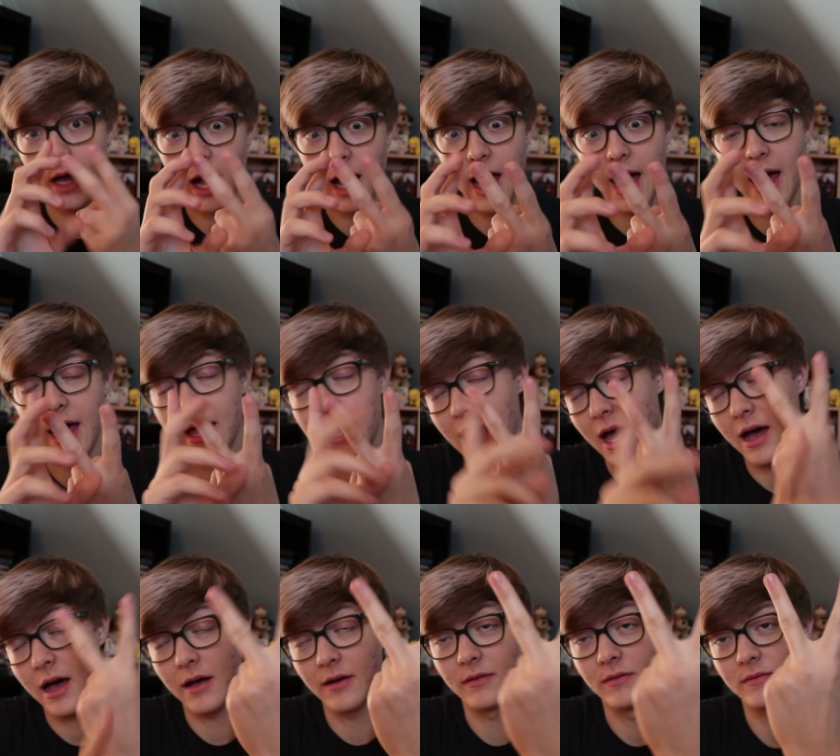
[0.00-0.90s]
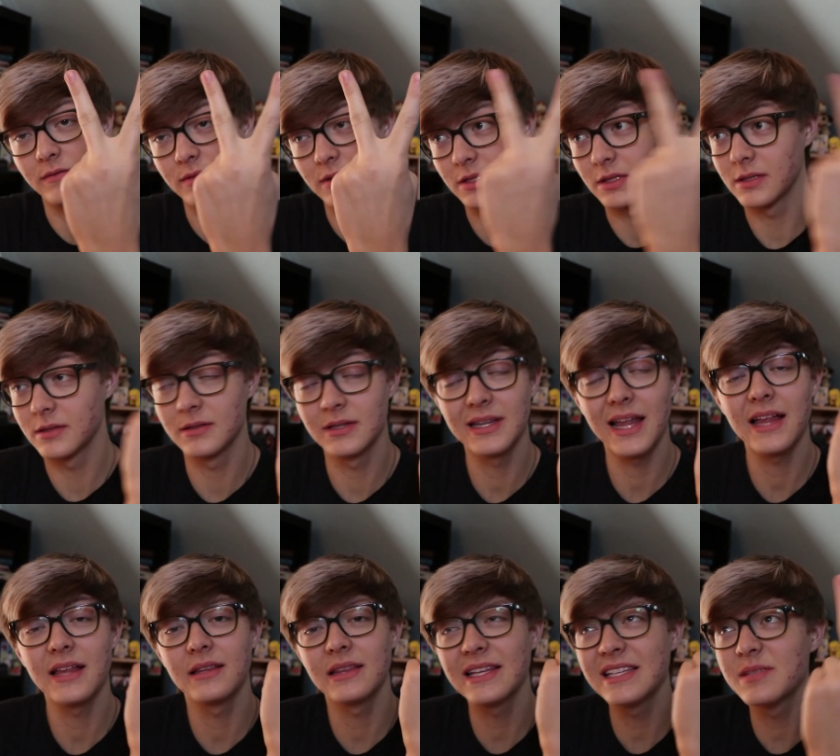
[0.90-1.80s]

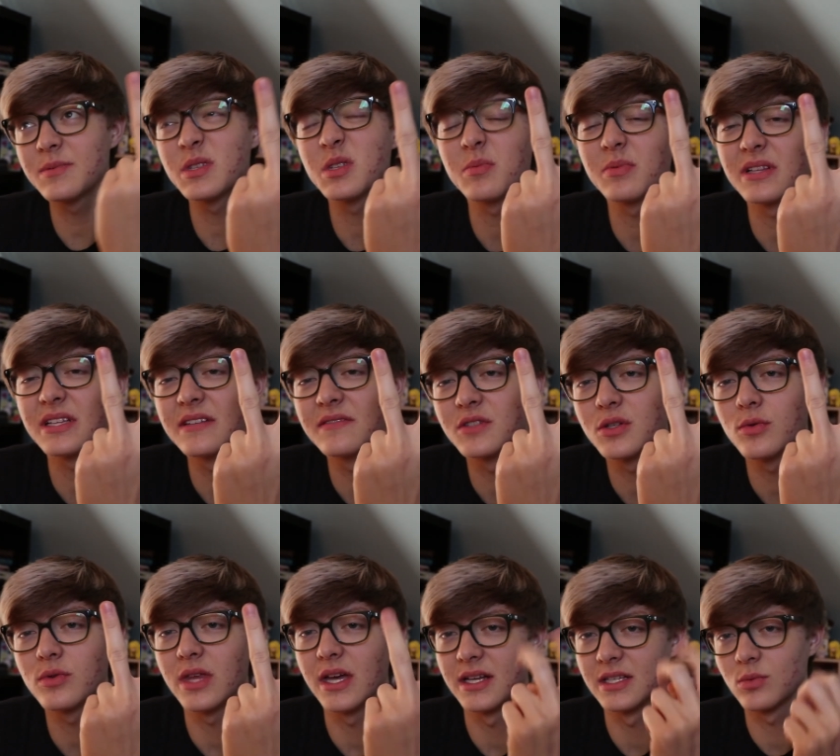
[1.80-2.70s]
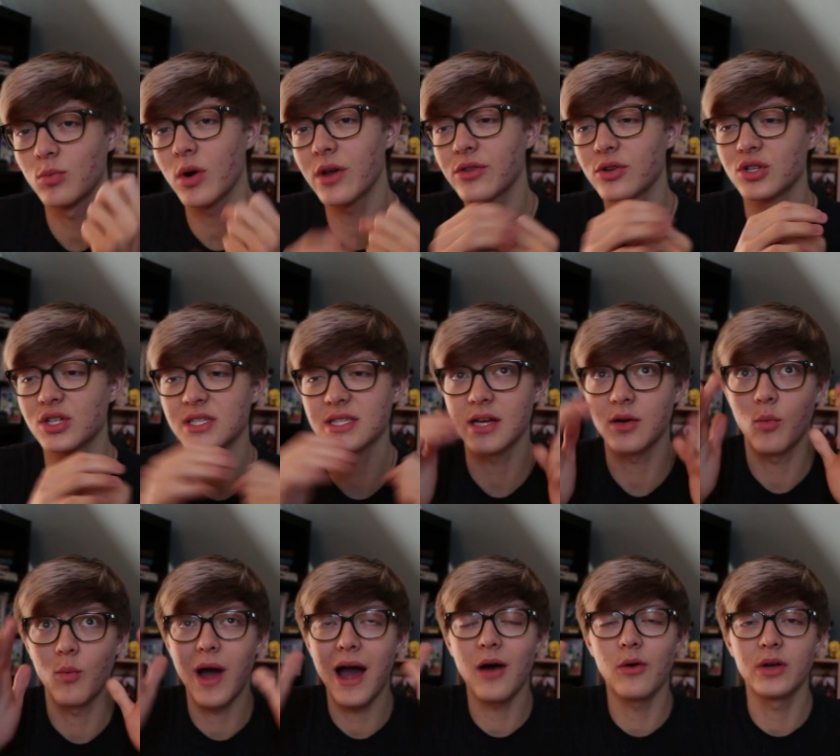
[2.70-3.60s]
leads me to believe two things. One, they're just
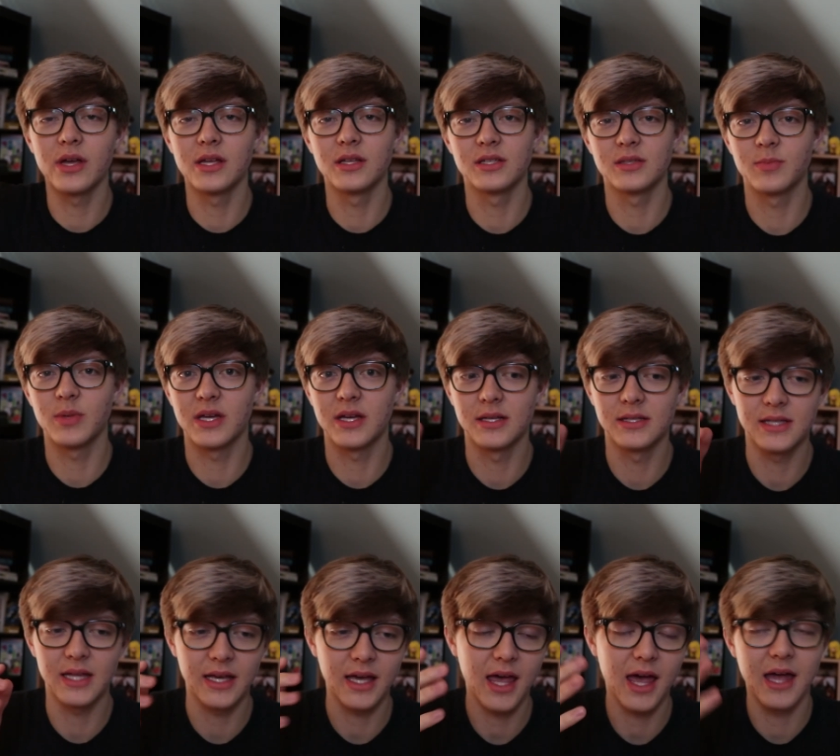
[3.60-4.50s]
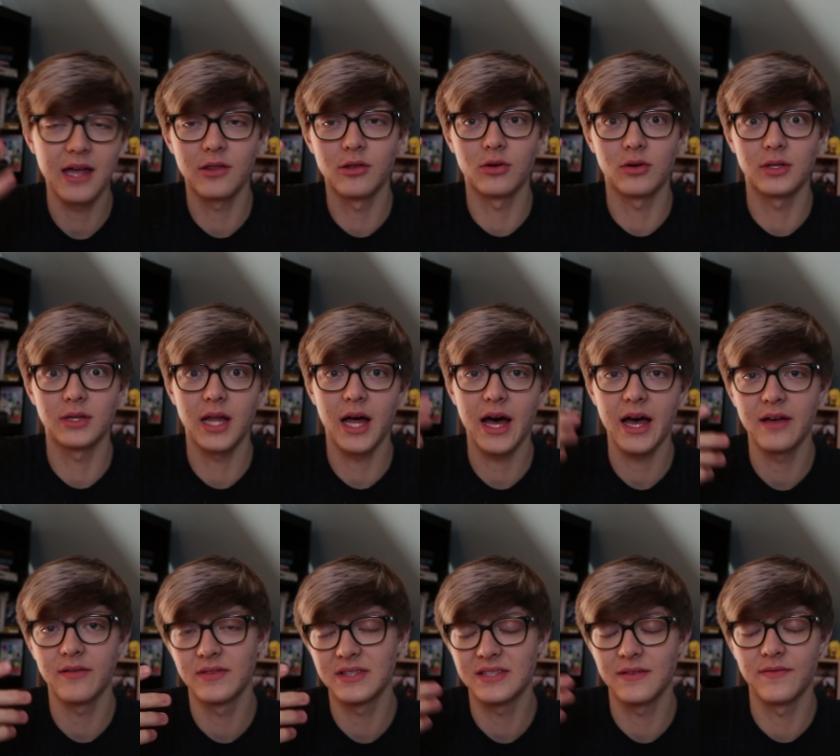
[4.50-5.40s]
like wowing it just because like, hey, they're
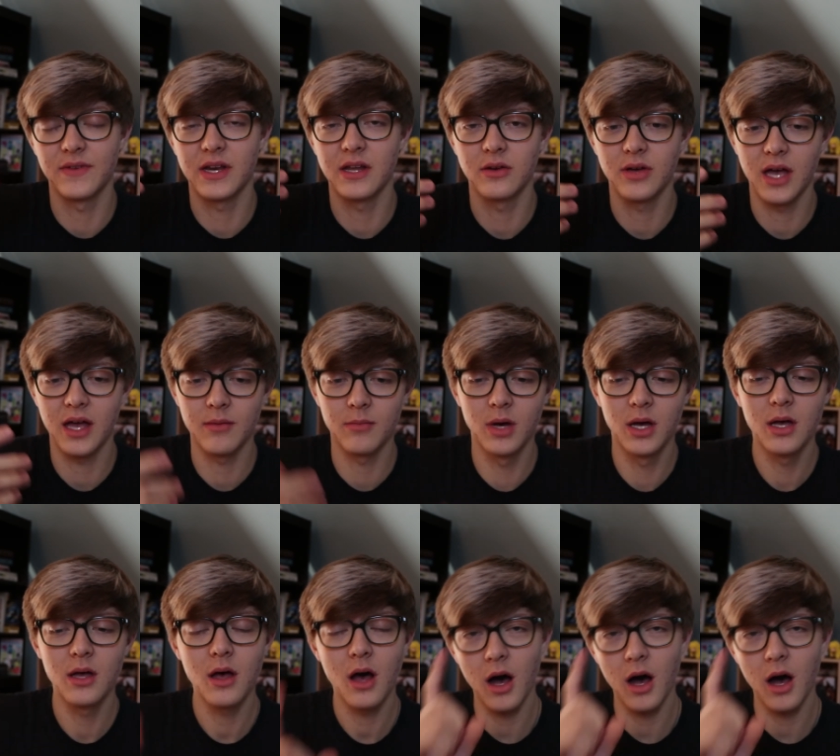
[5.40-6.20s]
alive, it's a video game.